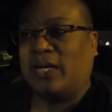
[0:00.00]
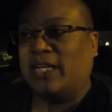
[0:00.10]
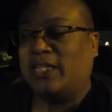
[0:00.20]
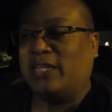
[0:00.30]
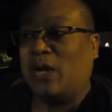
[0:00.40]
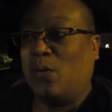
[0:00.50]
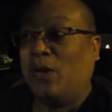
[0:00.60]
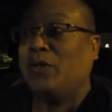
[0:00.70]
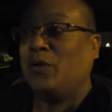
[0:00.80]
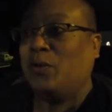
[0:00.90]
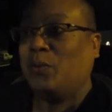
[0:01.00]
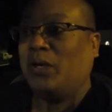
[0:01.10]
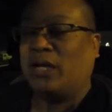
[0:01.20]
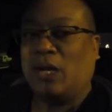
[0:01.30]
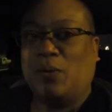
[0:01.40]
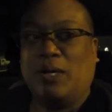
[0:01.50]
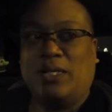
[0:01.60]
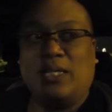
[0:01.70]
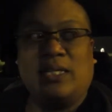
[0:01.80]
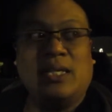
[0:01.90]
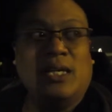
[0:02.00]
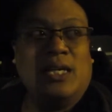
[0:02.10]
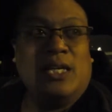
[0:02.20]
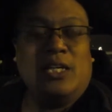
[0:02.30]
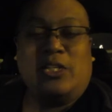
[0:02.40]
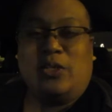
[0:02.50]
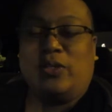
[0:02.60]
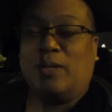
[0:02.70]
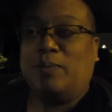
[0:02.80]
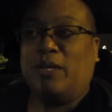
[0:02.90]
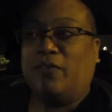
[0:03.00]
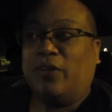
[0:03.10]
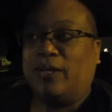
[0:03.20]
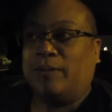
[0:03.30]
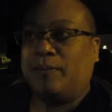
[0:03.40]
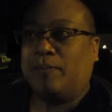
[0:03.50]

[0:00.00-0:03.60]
I just I wanted to go to work. I wanted to just do something different,